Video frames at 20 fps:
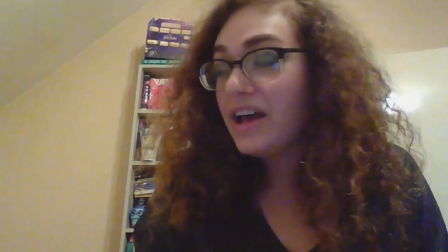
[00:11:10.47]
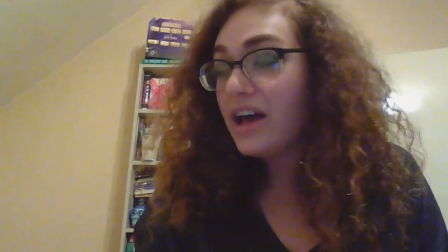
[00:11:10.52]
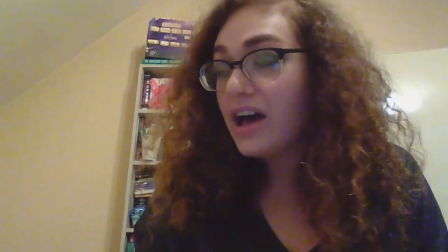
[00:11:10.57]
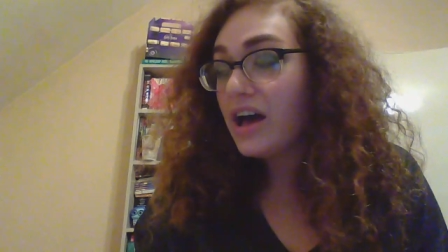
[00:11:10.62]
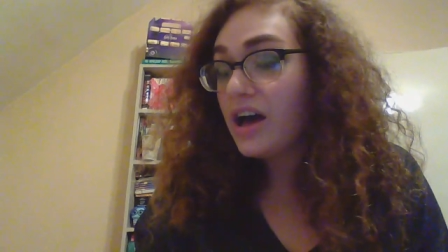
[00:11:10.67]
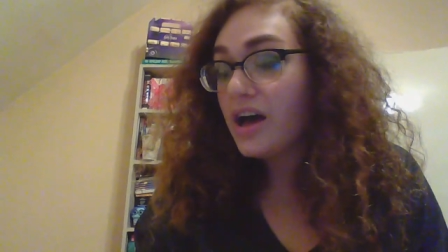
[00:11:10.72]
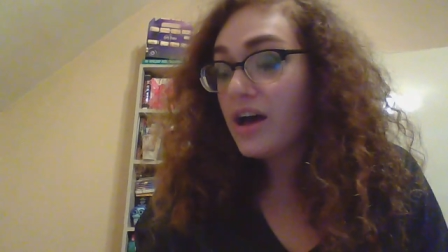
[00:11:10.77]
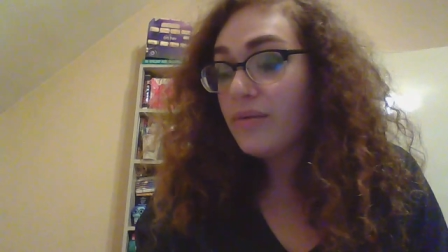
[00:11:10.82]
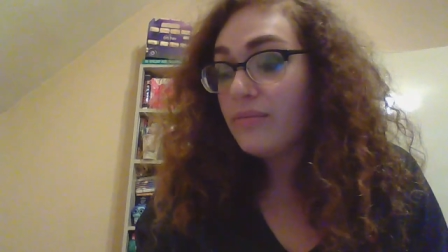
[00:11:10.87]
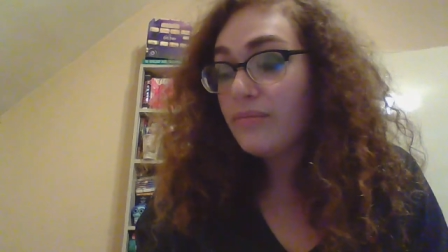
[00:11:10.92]

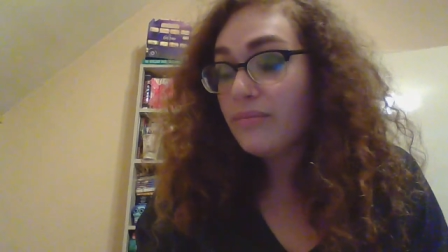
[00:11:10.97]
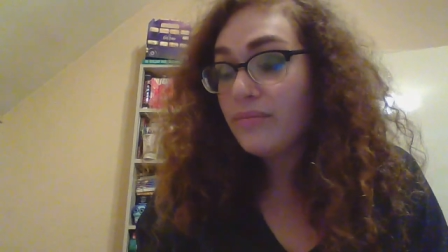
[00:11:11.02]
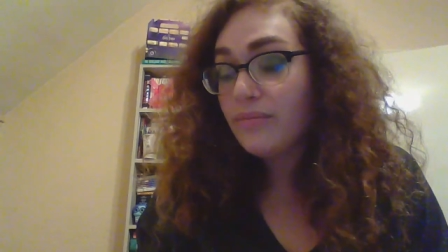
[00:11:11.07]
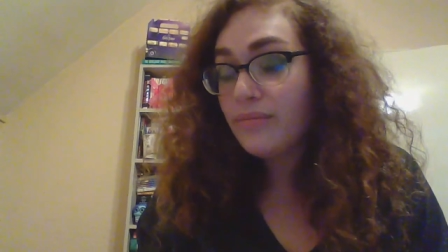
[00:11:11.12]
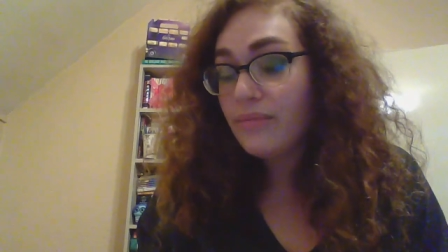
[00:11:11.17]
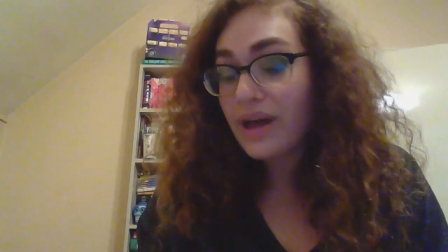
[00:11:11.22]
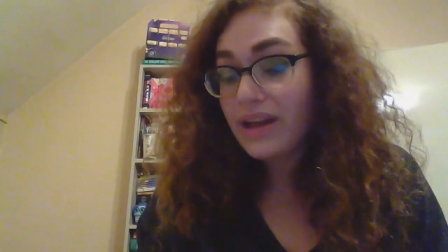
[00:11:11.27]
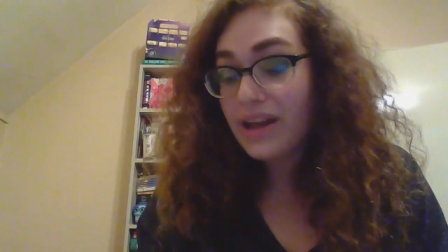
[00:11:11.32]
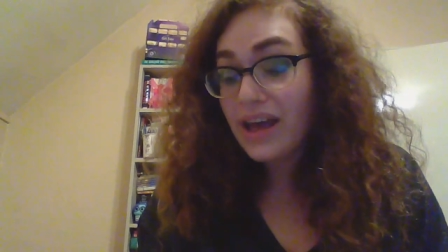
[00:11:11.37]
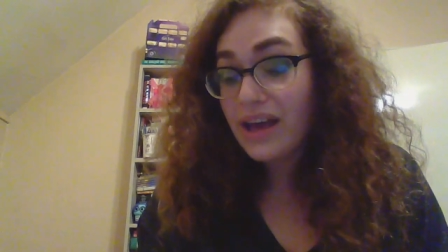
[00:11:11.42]
And
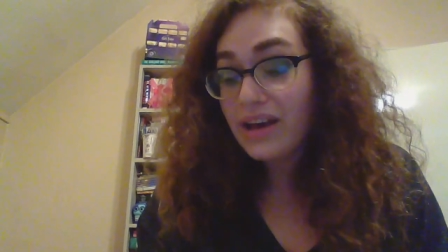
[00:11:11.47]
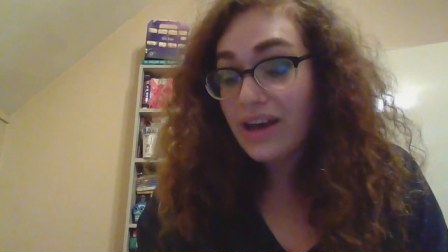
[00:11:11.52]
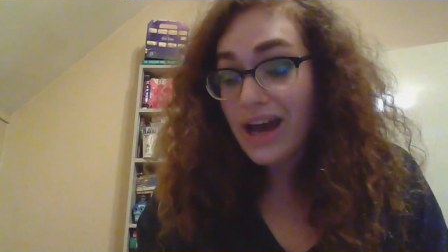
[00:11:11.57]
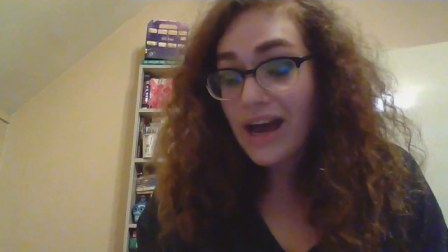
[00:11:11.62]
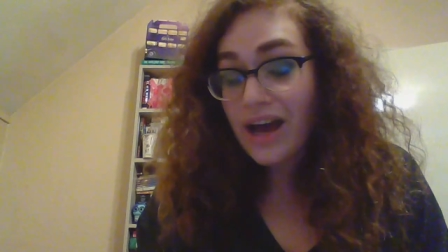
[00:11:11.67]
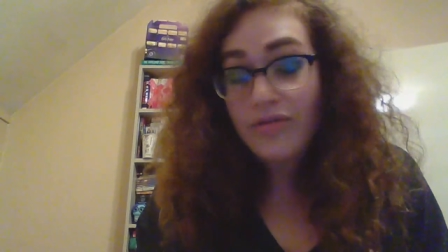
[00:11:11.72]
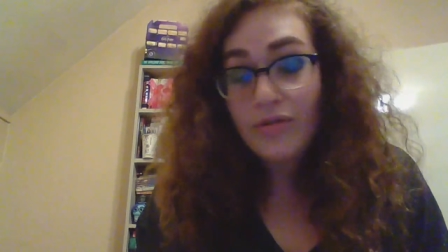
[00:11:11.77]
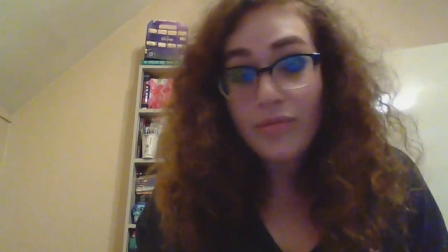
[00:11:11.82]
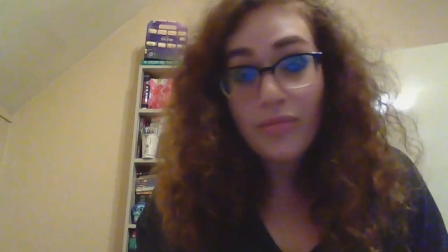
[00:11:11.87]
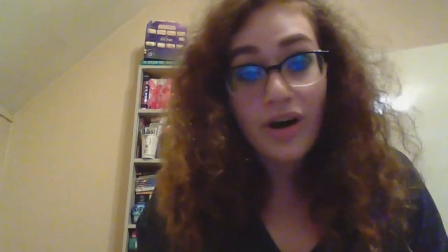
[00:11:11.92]
yeah,
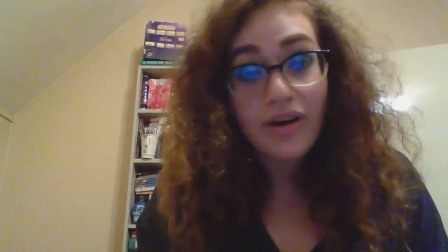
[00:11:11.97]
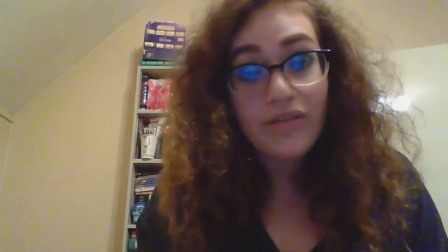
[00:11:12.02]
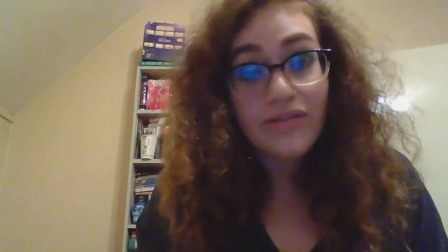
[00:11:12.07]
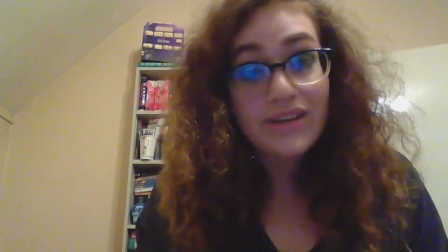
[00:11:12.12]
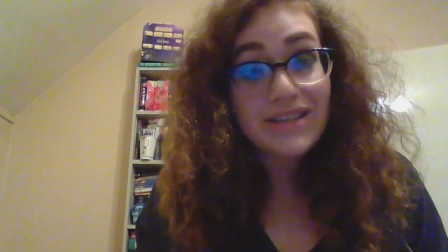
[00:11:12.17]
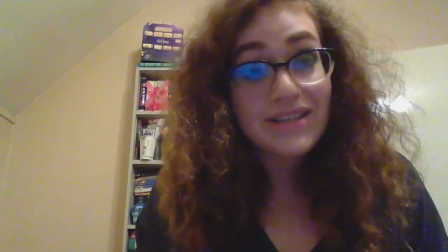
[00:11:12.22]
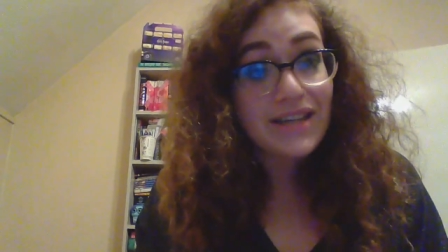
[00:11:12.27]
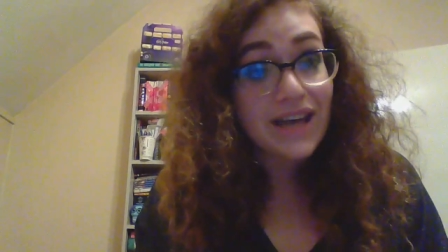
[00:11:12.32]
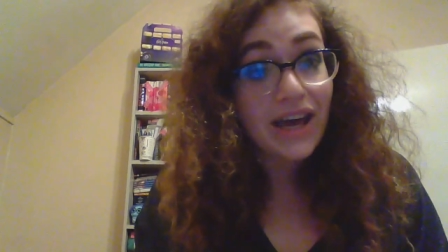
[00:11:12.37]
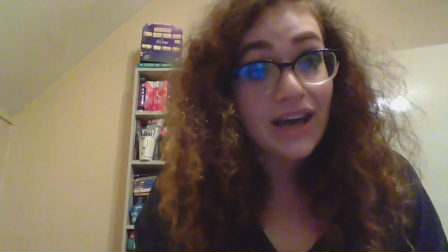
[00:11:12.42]
have a
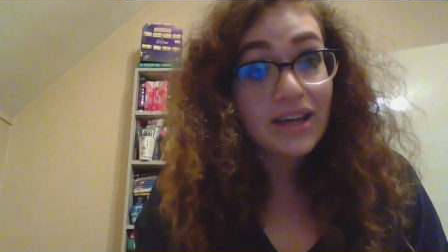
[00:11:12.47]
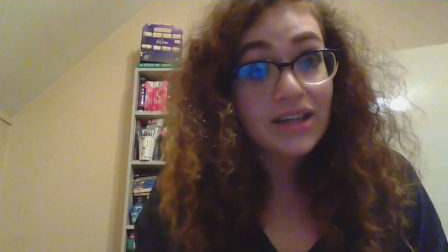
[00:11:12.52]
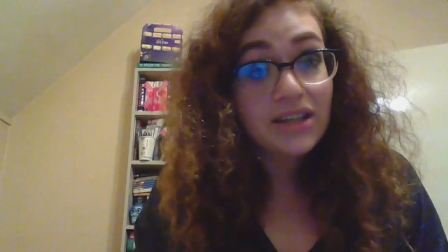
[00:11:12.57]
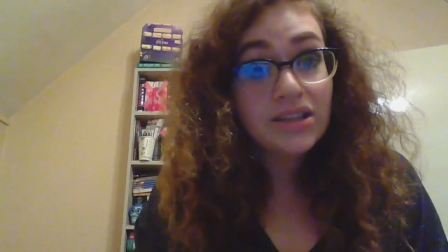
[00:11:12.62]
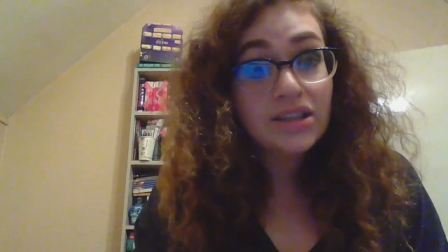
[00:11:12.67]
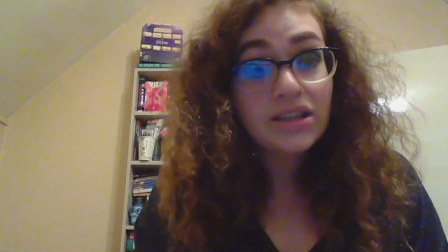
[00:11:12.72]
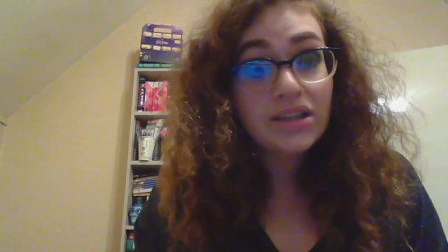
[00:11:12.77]
marvellous day.